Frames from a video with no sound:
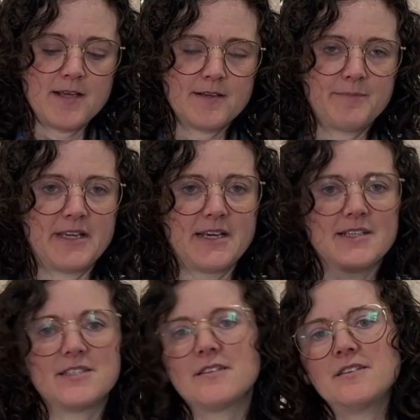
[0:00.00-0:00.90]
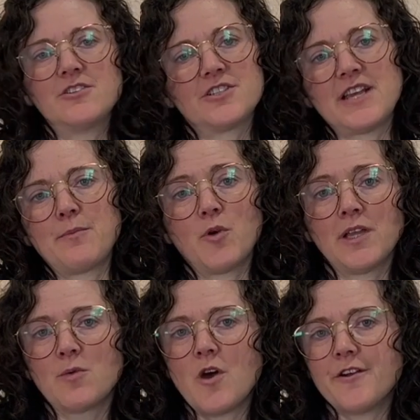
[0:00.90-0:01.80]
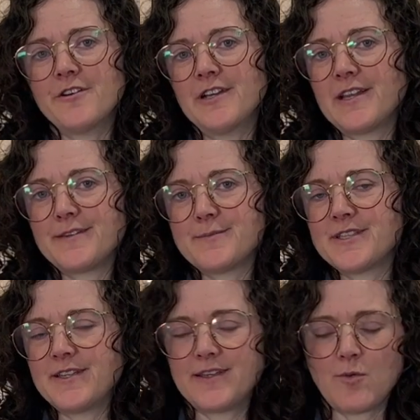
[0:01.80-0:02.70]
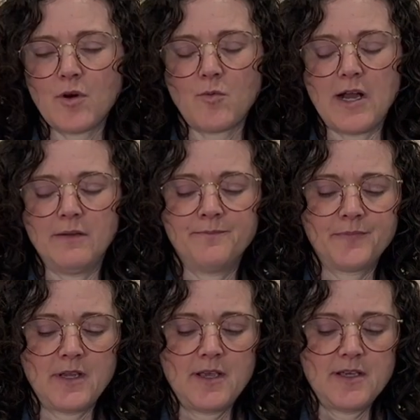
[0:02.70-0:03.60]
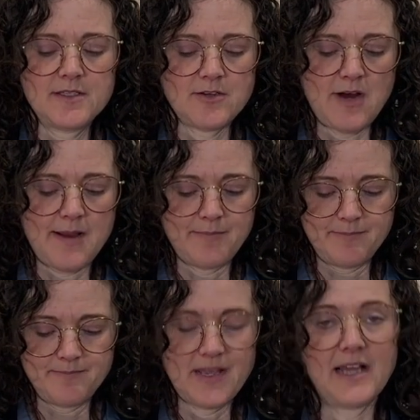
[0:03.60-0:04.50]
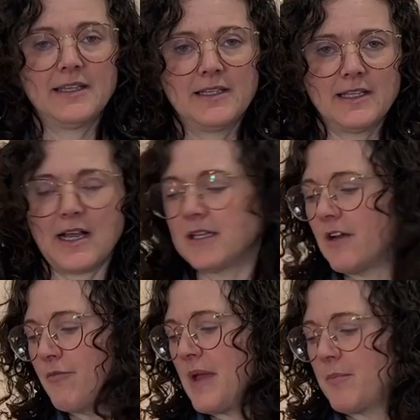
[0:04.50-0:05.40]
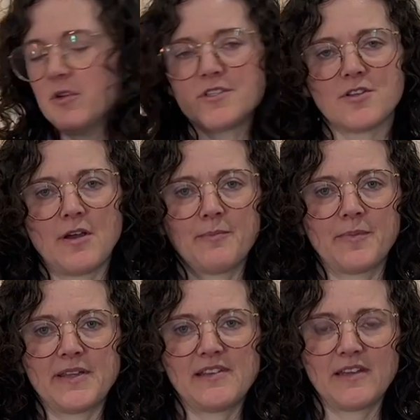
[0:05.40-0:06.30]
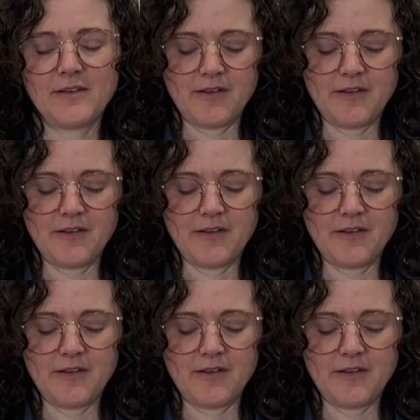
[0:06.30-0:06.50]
because you just add boiling water and you let them sit and they work well. So I love maple, so I'm just sitting the